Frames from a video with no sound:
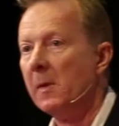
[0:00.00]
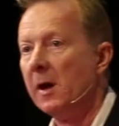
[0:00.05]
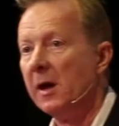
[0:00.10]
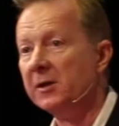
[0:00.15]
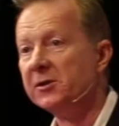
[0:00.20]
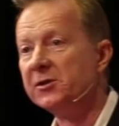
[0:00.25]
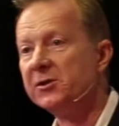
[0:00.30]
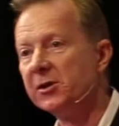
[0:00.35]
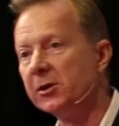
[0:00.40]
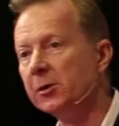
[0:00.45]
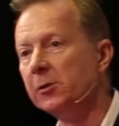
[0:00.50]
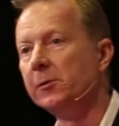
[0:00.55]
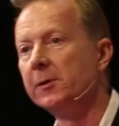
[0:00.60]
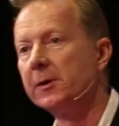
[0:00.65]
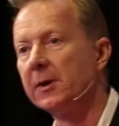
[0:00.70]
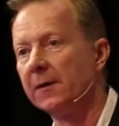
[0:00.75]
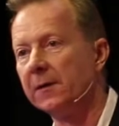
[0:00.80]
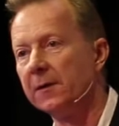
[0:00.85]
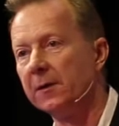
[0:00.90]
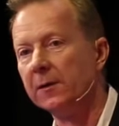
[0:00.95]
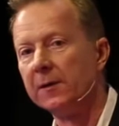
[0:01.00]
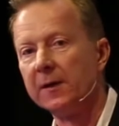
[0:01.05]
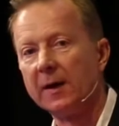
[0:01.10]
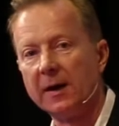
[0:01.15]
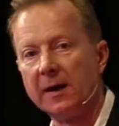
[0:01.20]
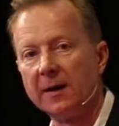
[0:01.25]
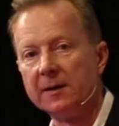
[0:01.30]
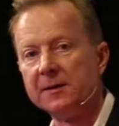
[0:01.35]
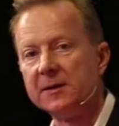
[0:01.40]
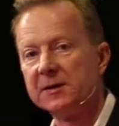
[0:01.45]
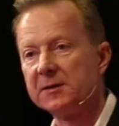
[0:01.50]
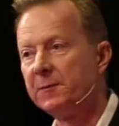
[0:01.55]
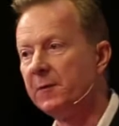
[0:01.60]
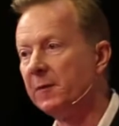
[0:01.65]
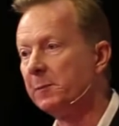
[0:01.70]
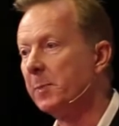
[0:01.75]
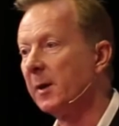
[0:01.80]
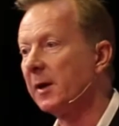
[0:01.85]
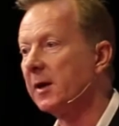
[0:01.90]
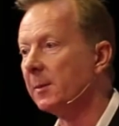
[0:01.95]
In jewelry, on the other hand, it
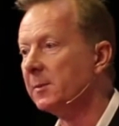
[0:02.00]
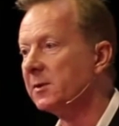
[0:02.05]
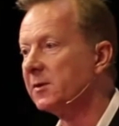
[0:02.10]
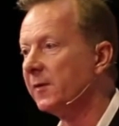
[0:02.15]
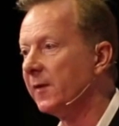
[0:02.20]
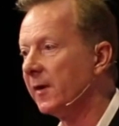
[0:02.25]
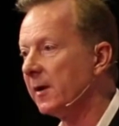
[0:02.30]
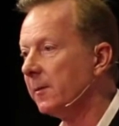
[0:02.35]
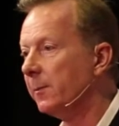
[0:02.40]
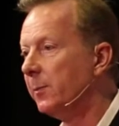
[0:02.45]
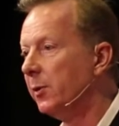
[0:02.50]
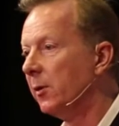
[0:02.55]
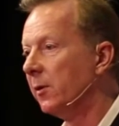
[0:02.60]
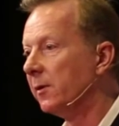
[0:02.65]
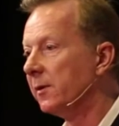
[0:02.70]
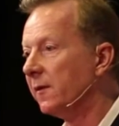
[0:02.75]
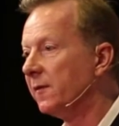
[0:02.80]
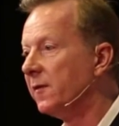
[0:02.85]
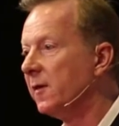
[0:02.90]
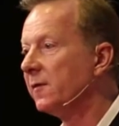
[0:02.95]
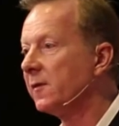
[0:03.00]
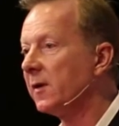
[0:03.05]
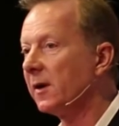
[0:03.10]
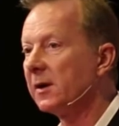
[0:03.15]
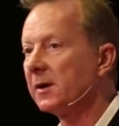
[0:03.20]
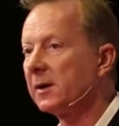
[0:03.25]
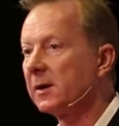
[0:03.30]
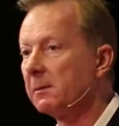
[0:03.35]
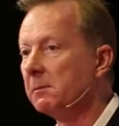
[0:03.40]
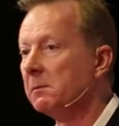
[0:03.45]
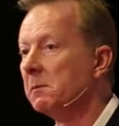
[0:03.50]
becomes very important. If you've got a,